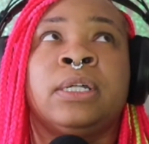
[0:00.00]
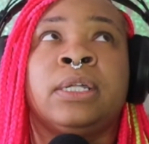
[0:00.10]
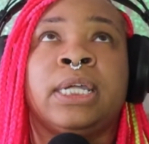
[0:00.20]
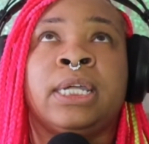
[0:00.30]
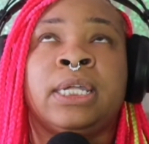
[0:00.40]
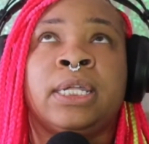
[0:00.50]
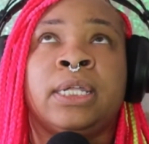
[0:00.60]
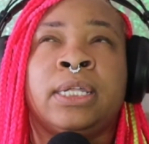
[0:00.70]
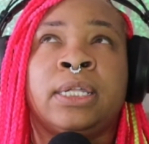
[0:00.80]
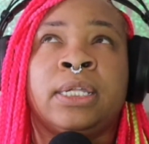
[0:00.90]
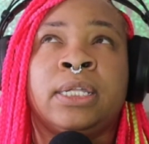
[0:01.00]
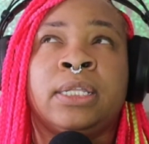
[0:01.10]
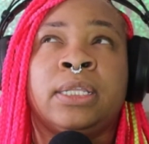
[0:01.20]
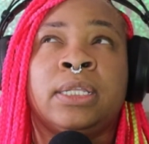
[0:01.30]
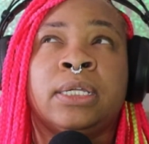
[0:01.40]

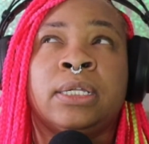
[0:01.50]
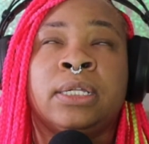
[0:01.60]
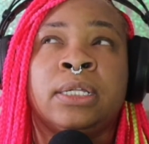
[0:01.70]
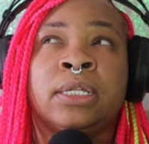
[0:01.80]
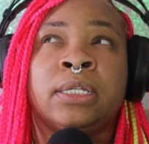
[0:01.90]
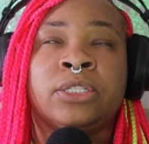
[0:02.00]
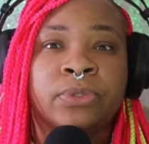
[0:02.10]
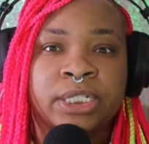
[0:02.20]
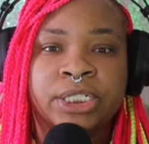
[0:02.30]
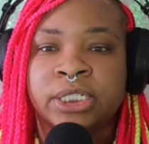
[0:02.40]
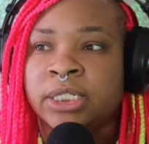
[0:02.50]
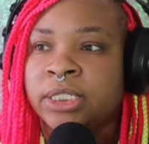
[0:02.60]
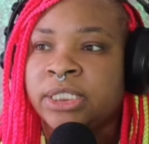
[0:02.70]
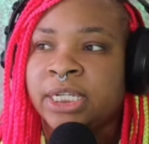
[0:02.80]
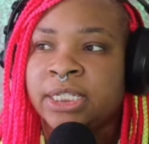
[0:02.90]
and Twitch,
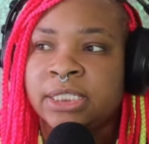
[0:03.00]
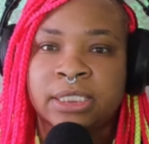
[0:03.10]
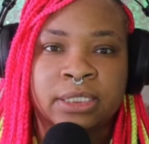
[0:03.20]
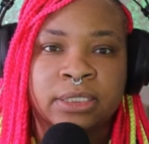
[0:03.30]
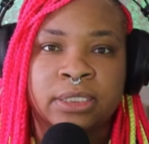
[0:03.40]
just